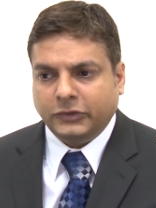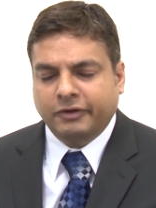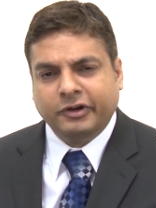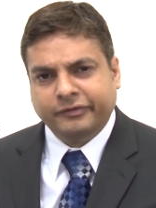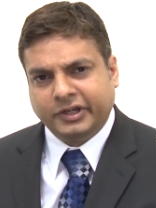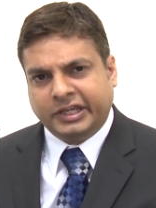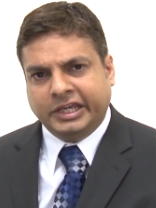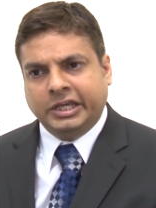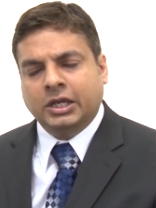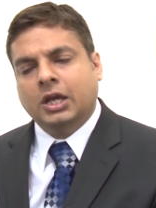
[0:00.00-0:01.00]
One of the
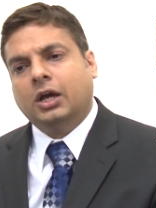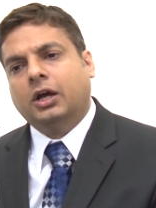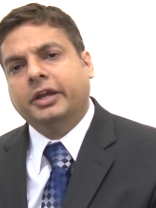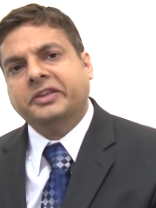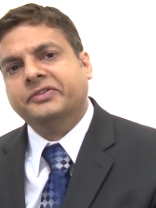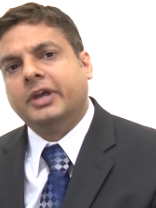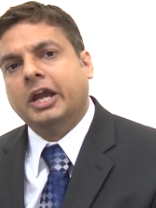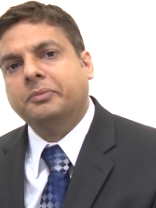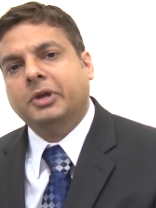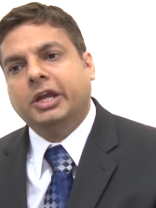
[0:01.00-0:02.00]
key uh,
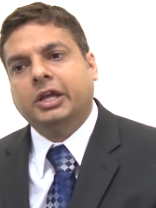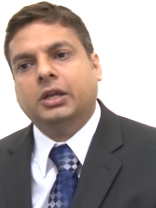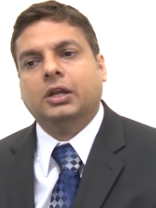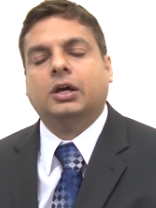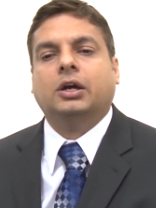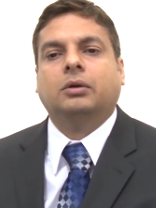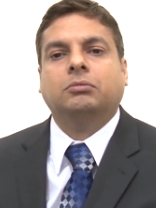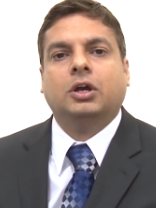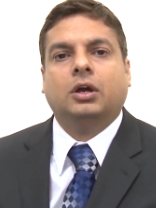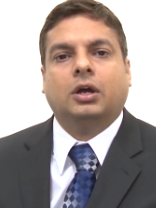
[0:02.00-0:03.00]
enzyme in uh,
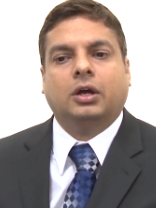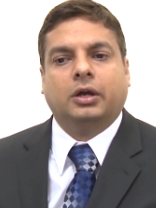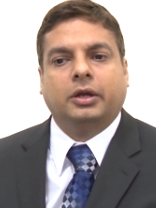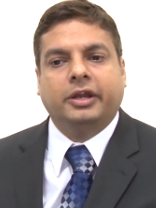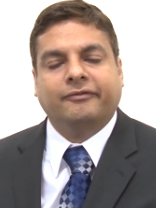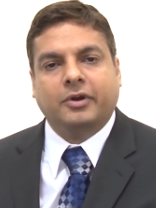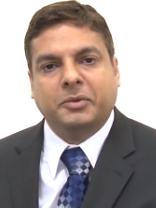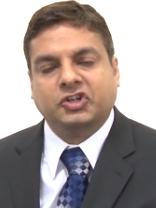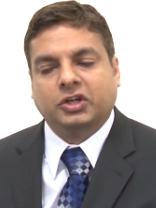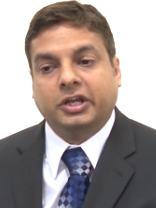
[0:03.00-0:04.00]

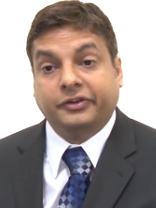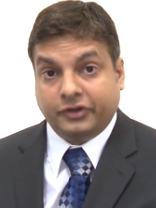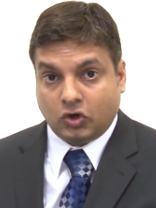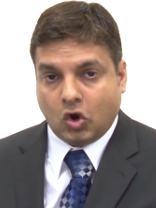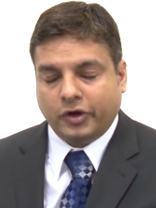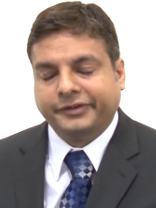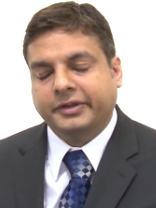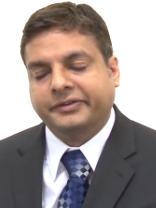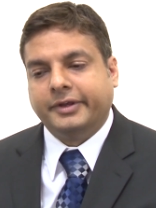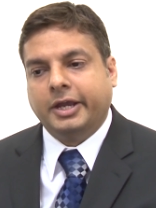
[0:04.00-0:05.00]
inflammation is the COX
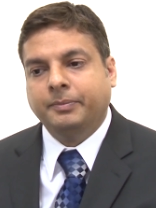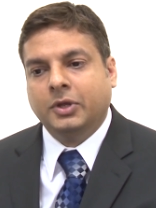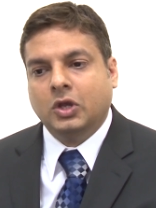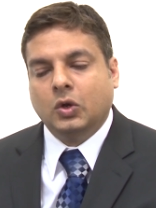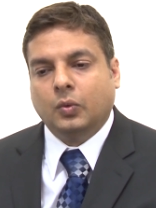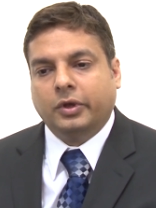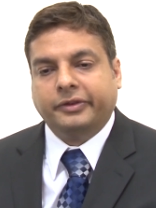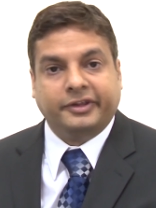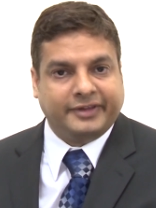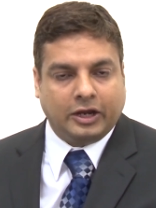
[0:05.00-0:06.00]
enzyme, the
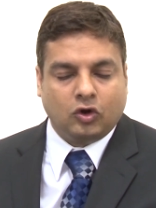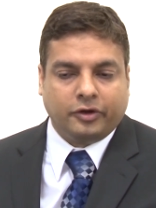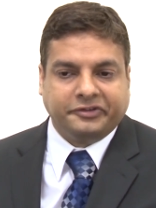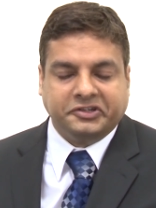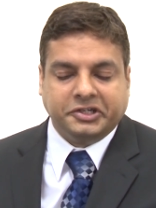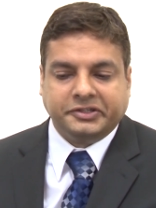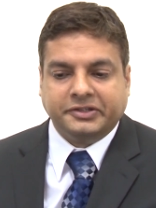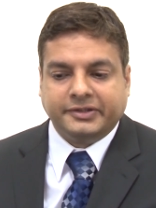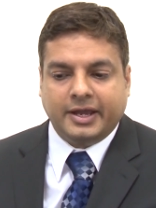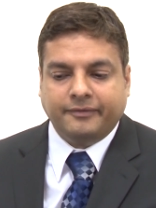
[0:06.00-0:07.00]
cyclooxygenase
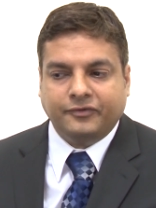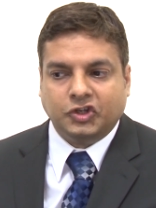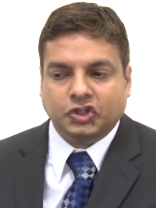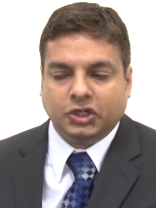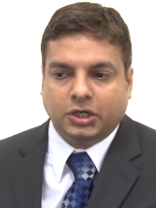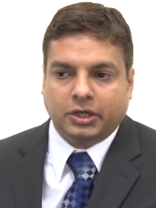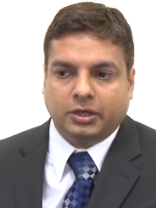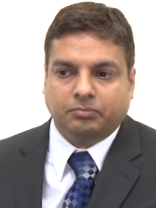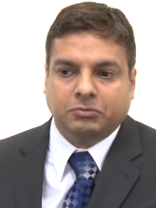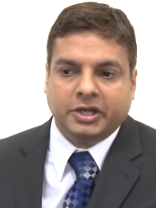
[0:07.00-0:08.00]
enzyme, which
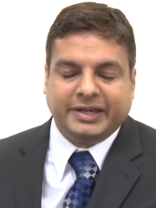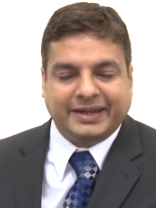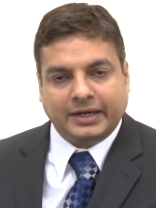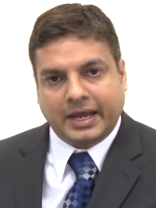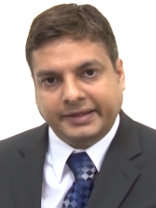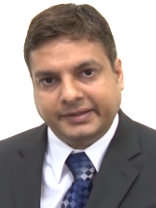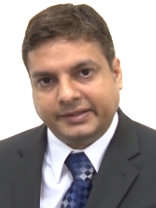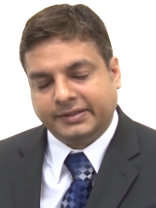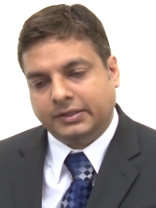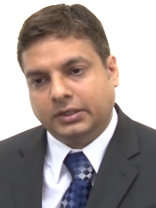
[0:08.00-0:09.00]

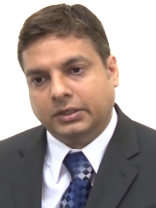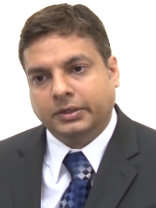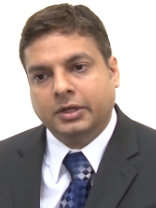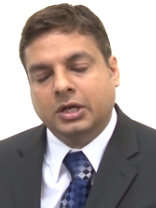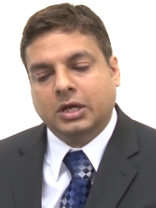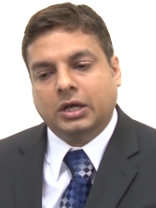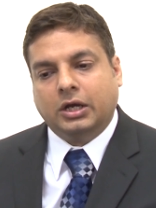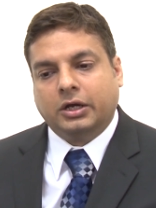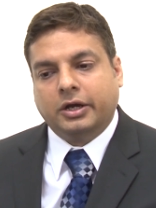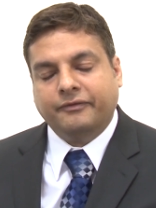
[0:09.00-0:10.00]
catalyzes the
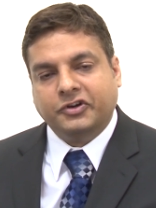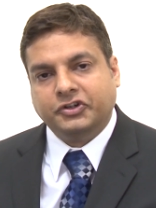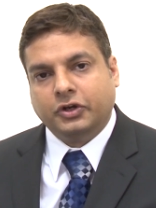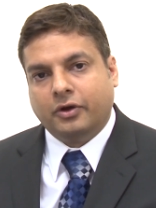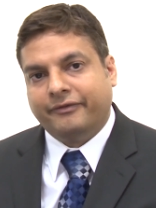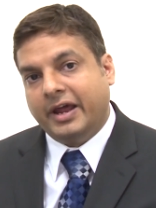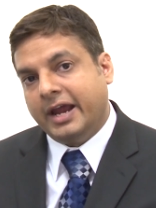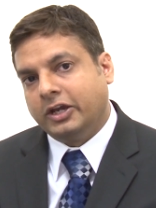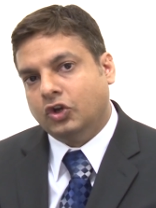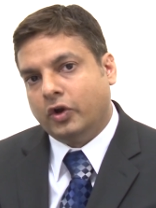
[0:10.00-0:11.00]
uh, conversion of
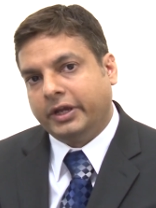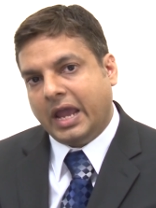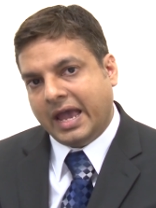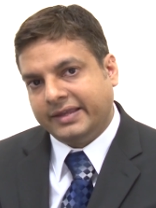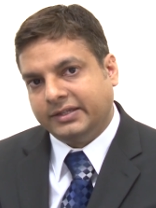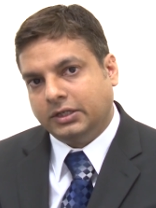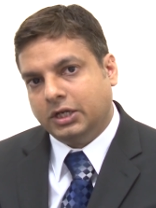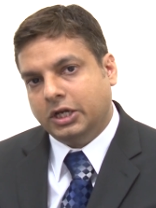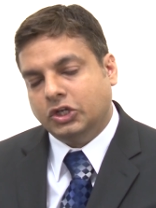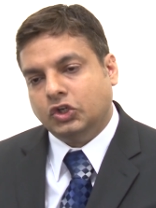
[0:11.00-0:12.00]
arachidonic acid
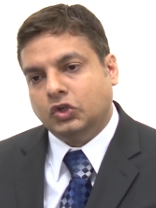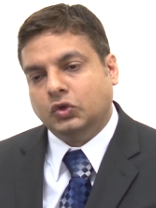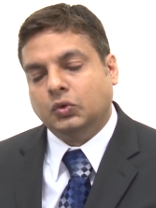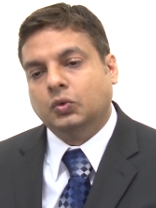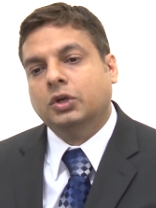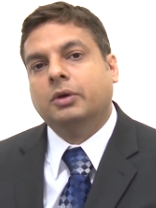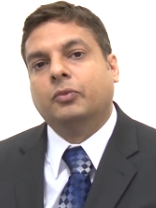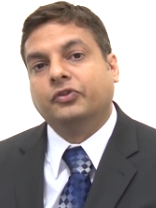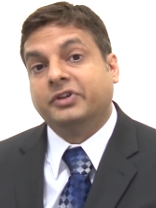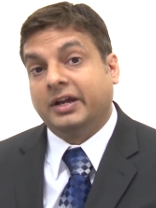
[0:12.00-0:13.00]
into
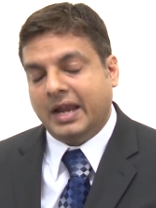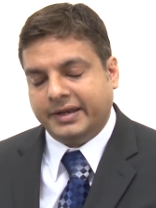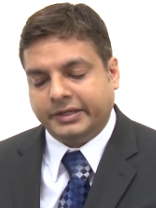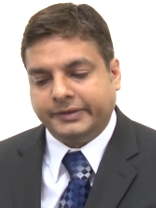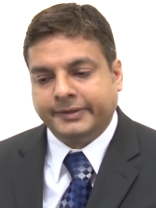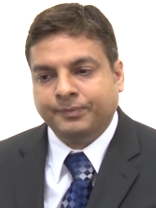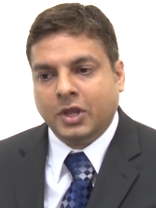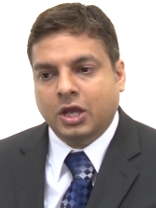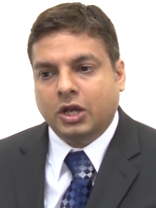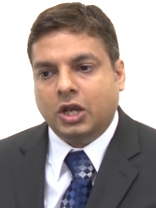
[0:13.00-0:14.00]
prostaglandins.
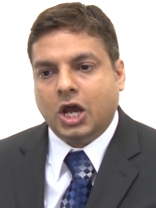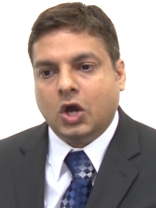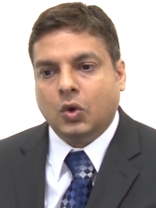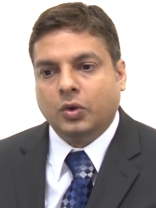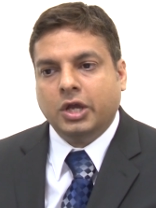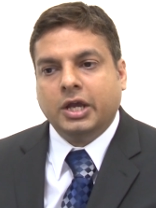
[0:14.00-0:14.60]
Now,